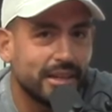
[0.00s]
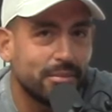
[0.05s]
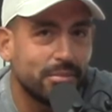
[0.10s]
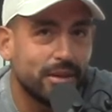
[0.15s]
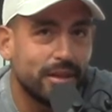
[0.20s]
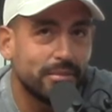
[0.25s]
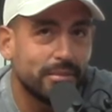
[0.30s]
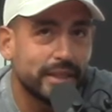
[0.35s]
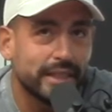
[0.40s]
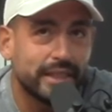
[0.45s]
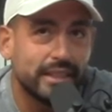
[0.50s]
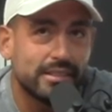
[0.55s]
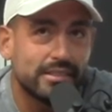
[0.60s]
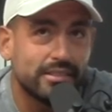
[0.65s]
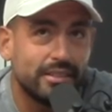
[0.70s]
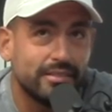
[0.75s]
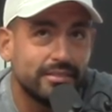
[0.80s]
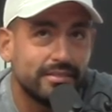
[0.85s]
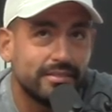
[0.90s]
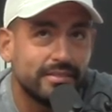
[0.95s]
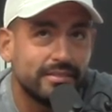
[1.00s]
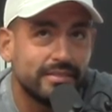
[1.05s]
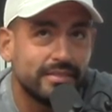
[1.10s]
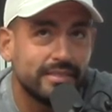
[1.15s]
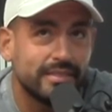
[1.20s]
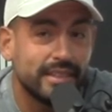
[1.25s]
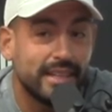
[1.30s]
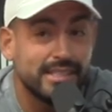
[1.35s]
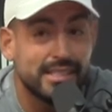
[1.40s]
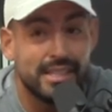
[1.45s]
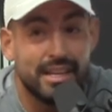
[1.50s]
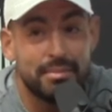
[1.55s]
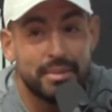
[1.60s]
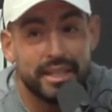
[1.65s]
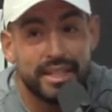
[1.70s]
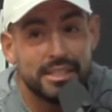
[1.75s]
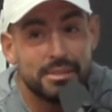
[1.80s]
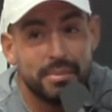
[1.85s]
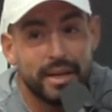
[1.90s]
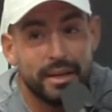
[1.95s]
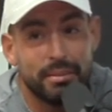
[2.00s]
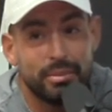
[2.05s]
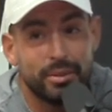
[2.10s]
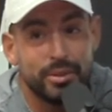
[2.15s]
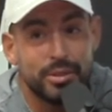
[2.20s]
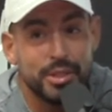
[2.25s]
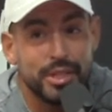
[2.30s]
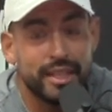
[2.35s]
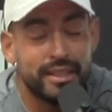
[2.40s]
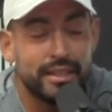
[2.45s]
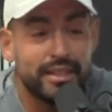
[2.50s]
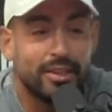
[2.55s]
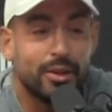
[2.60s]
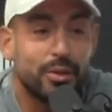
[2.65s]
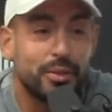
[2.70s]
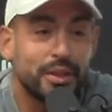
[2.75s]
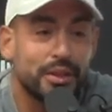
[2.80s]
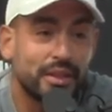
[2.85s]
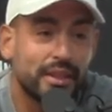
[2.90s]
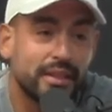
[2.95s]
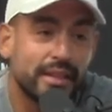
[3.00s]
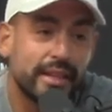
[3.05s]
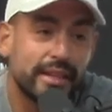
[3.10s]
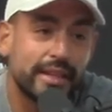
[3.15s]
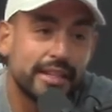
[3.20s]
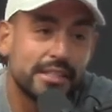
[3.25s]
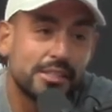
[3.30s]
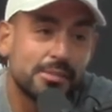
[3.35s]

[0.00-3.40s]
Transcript: a problem i can't solve yeah that's i mean that's my approach and the only thing that gets